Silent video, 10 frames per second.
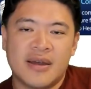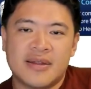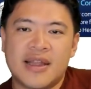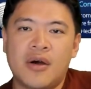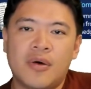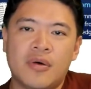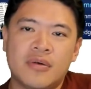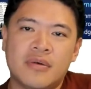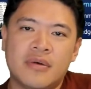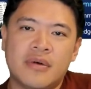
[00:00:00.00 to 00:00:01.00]
Now,
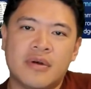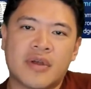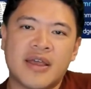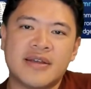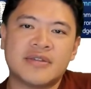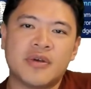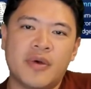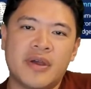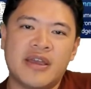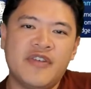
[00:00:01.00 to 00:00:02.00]
okay,
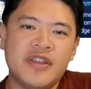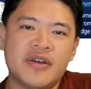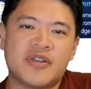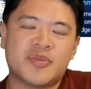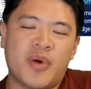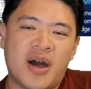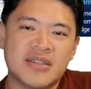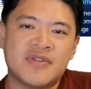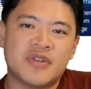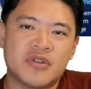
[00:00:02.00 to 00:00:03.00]
so even though there's
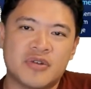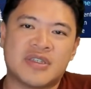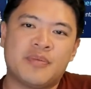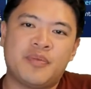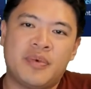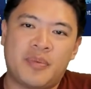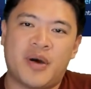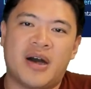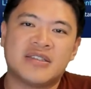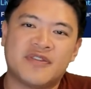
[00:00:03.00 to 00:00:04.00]
positive news and
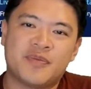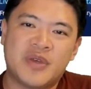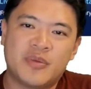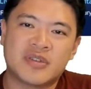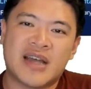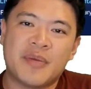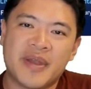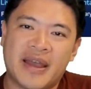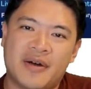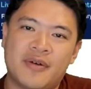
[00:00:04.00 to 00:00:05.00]
positive people
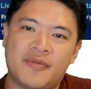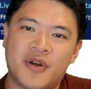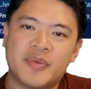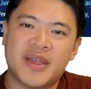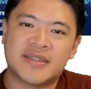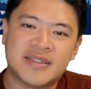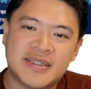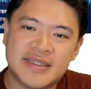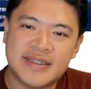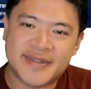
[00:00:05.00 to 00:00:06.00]
coming out from the
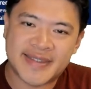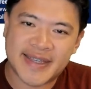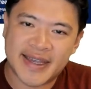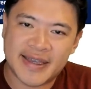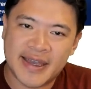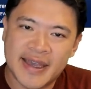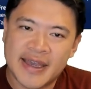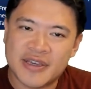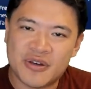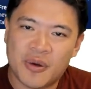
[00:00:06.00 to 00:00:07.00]
SEC to say,
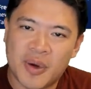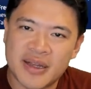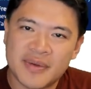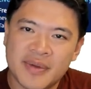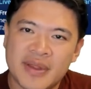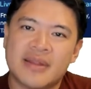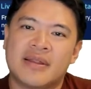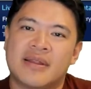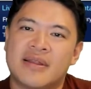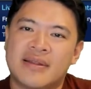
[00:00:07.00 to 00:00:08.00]
you know what,
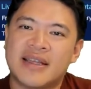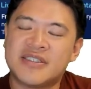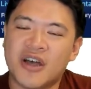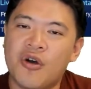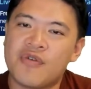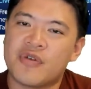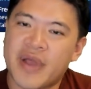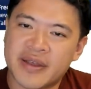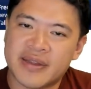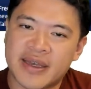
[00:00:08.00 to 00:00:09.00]
let's not
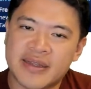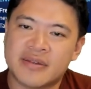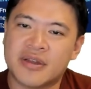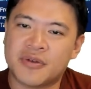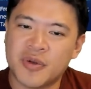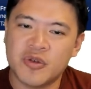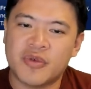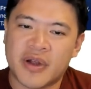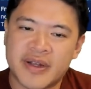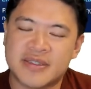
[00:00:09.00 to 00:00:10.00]
over-regulate, the crypto
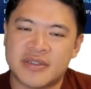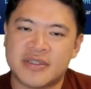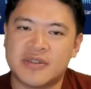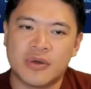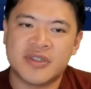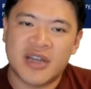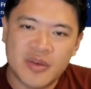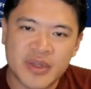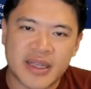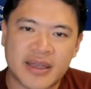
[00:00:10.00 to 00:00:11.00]
markets are still
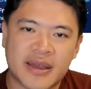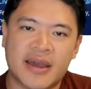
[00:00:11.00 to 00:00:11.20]
tumbling.